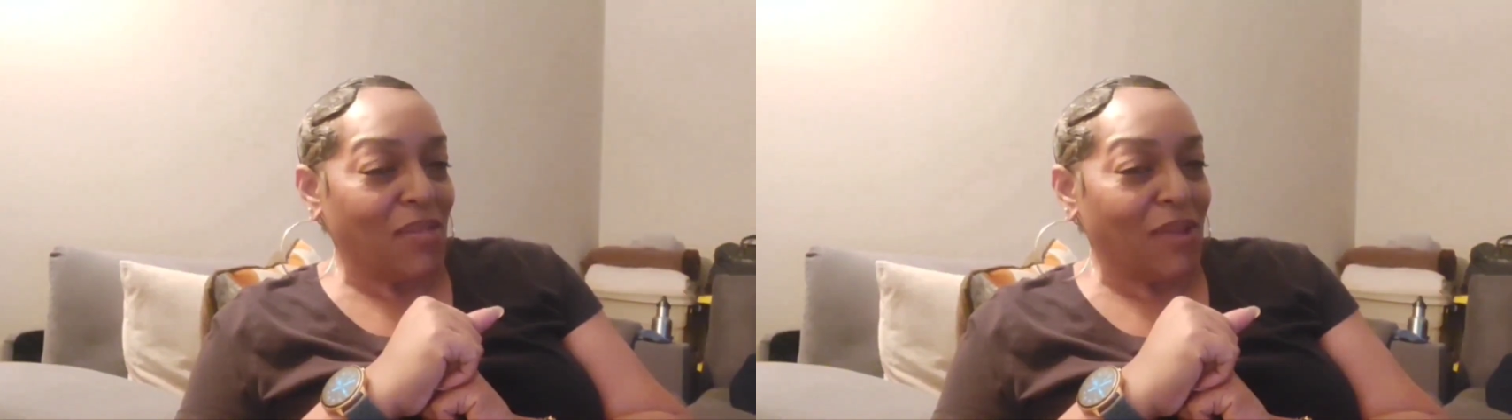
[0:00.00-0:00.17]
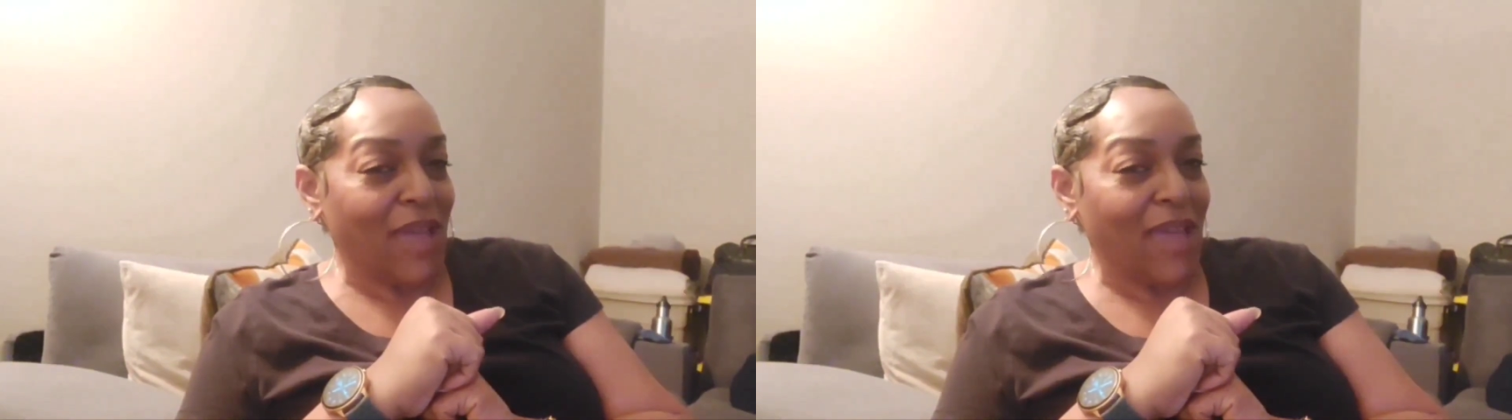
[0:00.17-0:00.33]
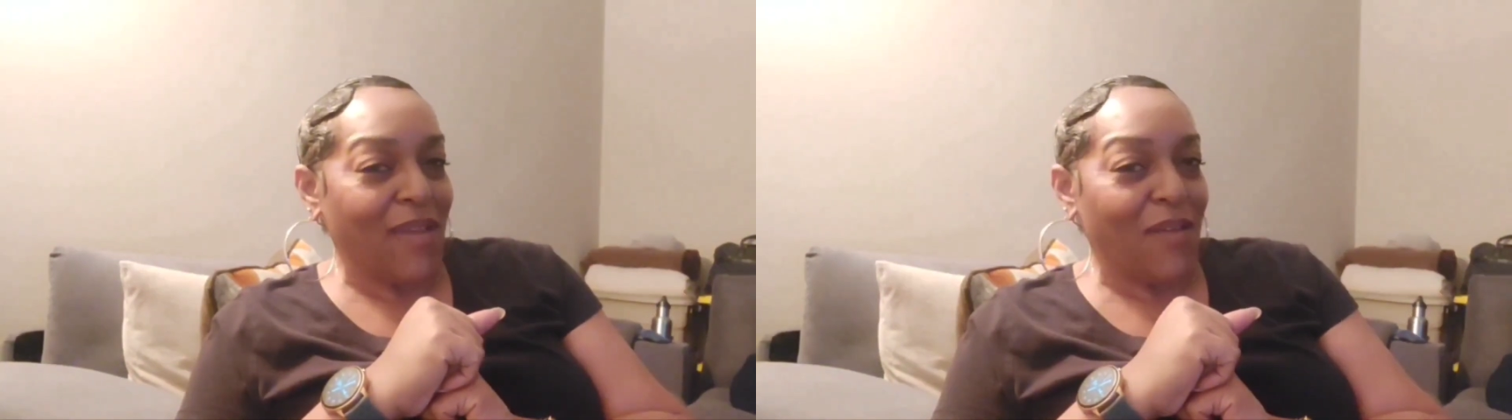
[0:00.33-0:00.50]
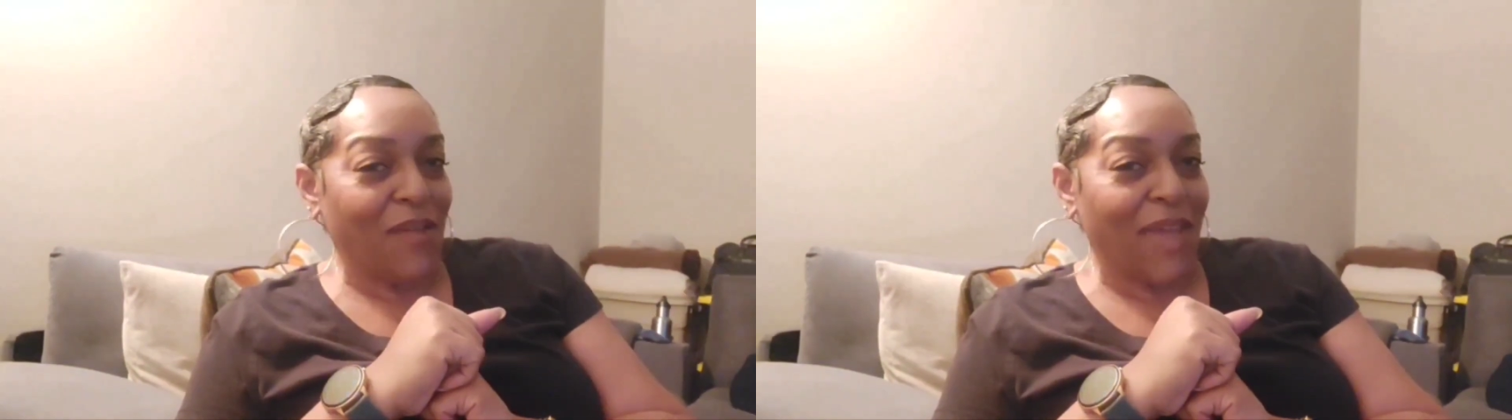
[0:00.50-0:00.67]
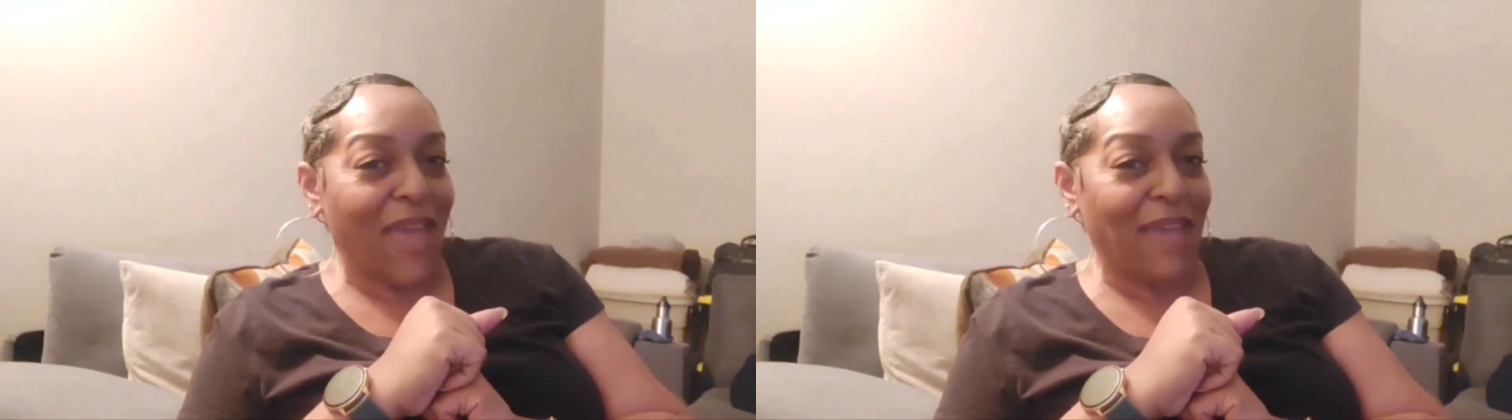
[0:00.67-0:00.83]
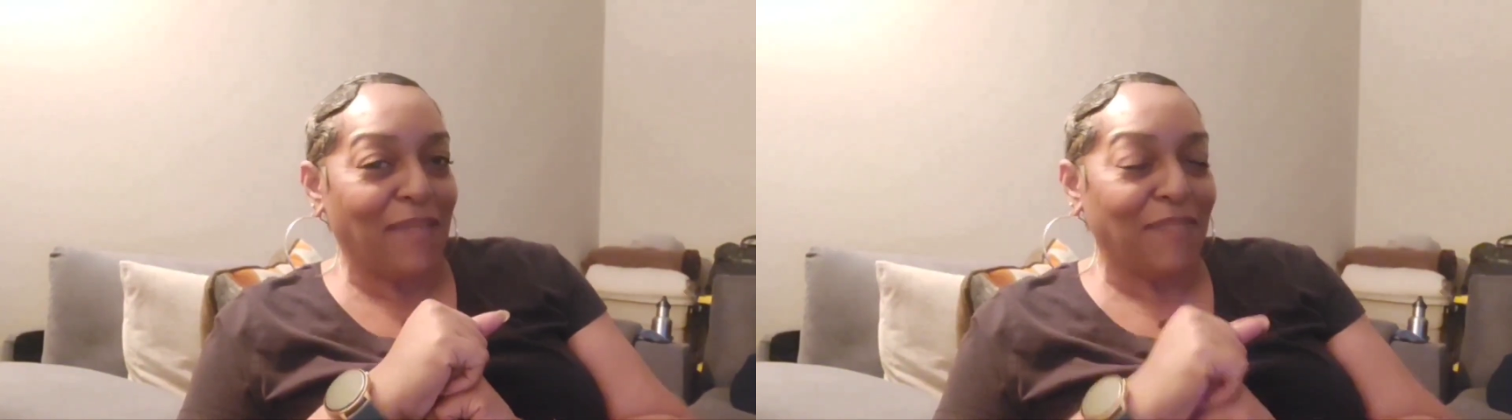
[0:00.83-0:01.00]
Okay,
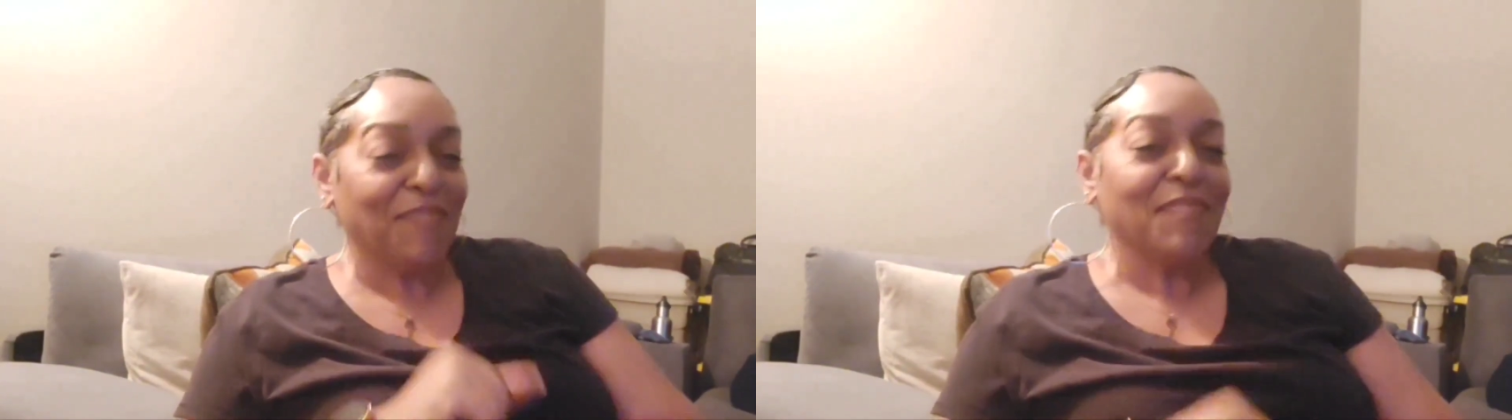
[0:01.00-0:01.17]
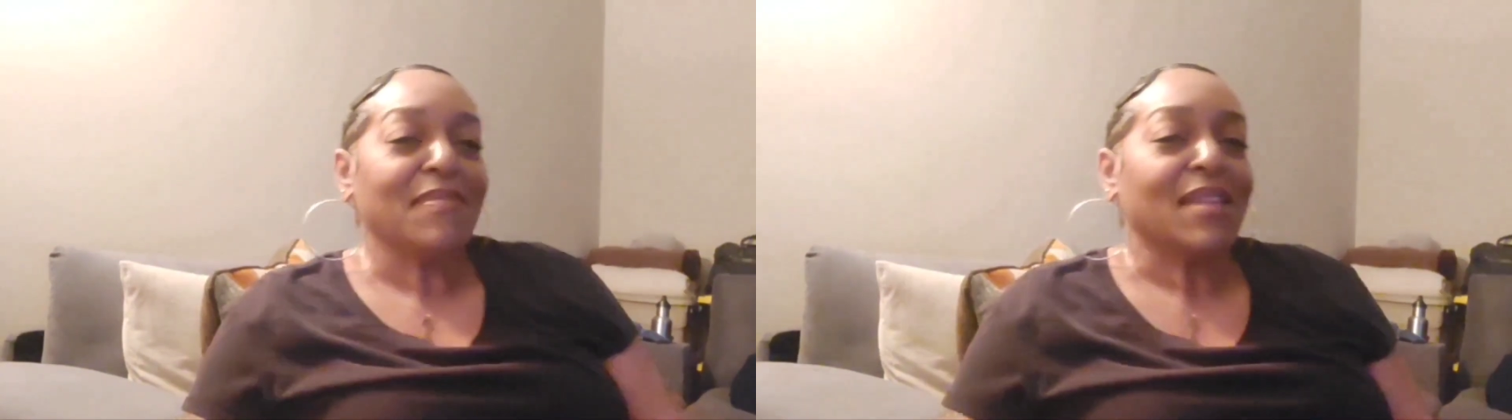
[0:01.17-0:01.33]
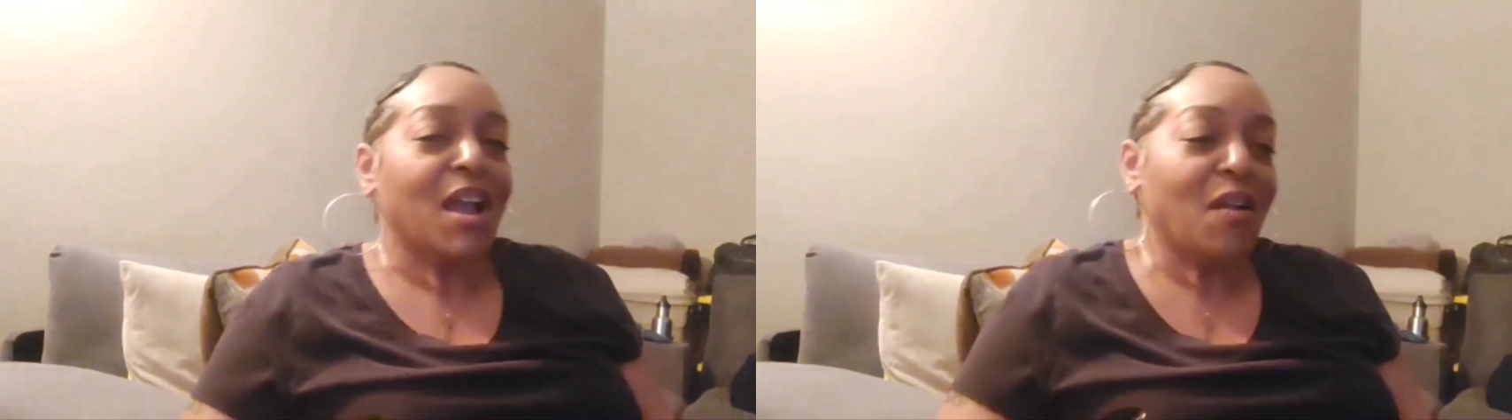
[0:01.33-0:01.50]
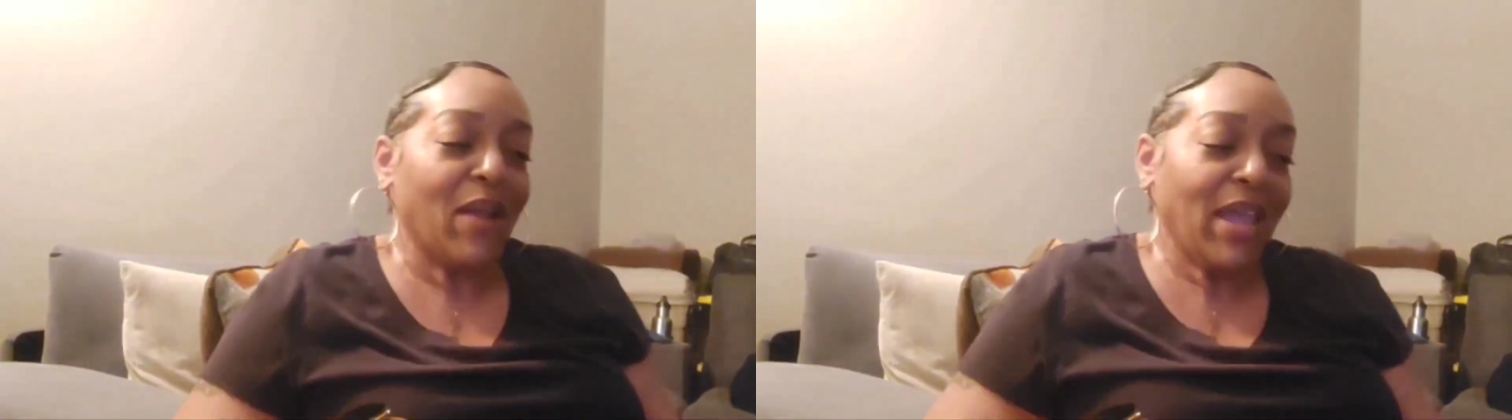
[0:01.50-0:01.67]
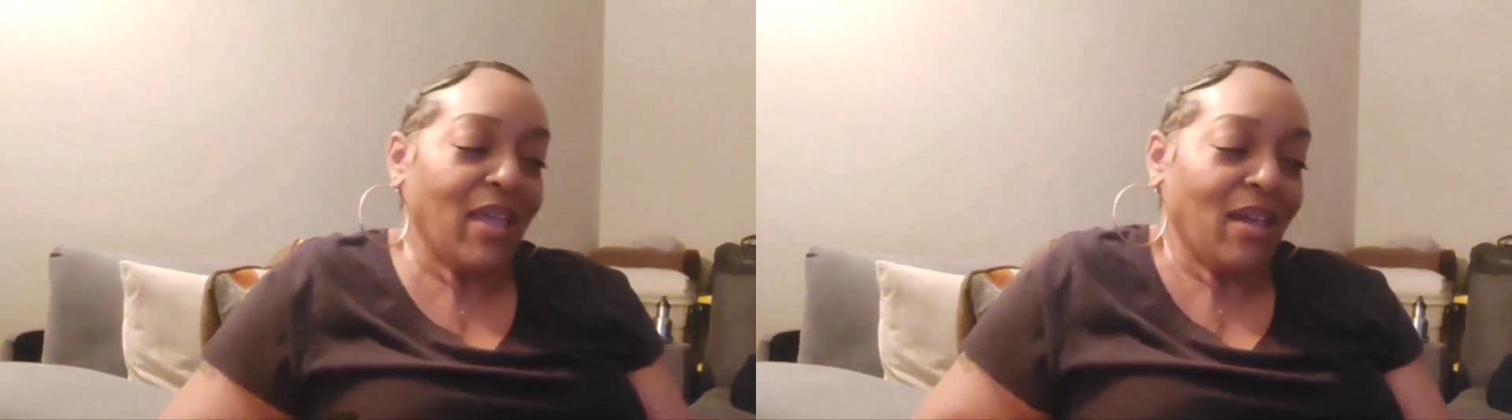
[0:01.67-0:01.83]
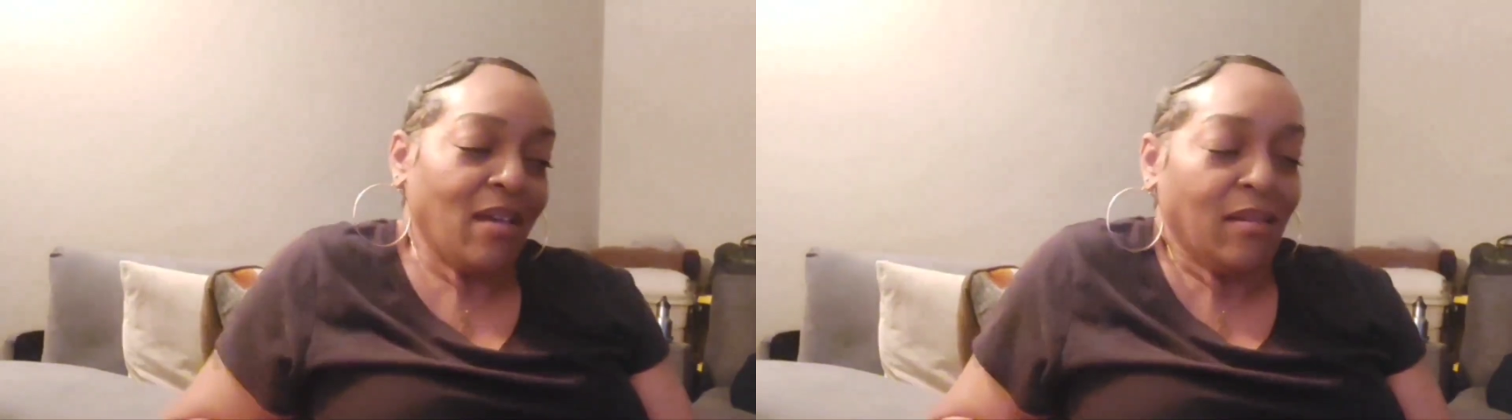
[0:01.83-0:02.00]
okay. All
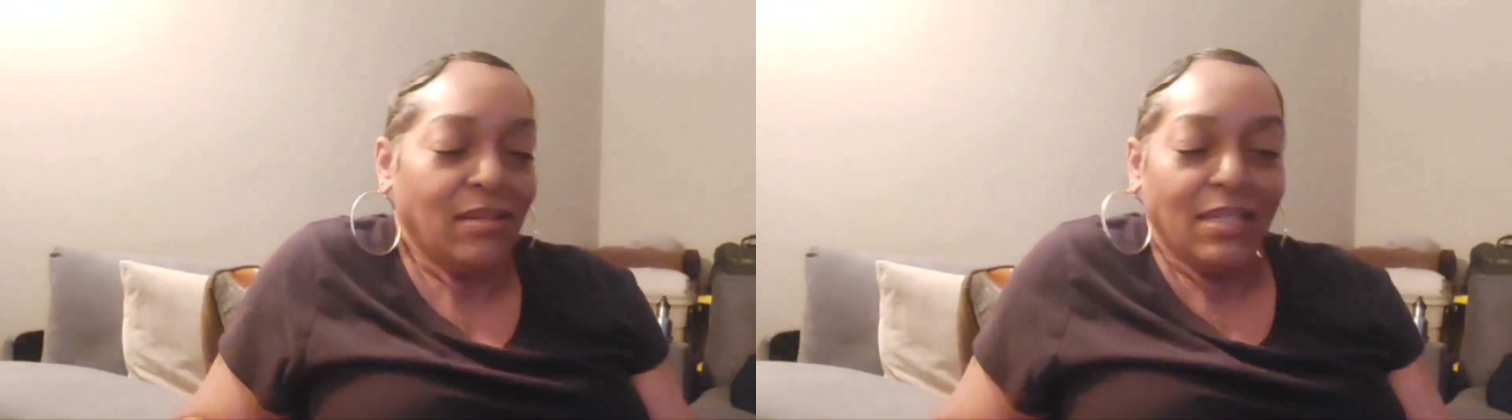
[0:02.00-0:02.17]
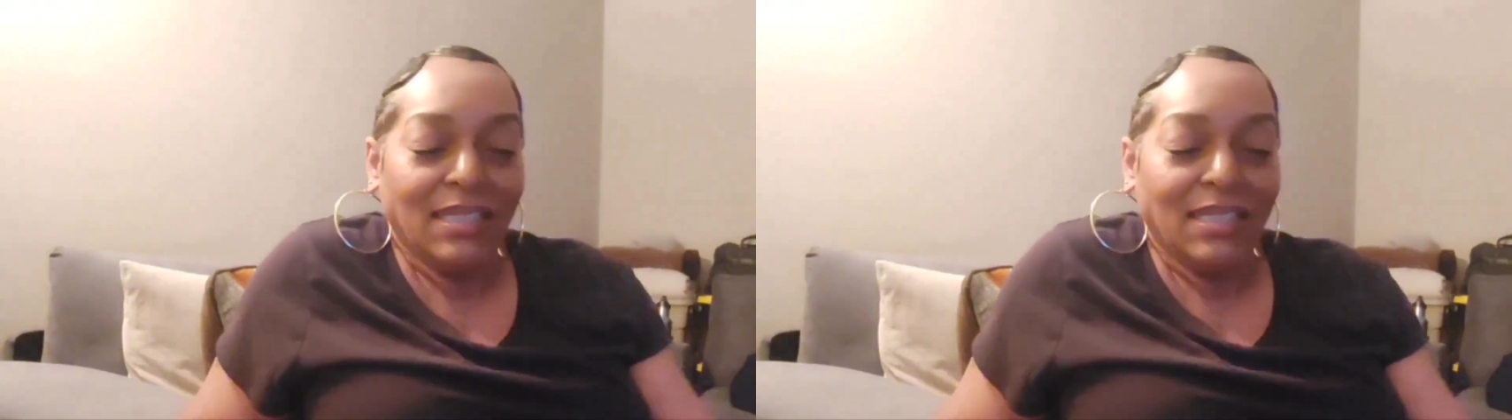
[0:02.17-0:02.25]
right, y'all.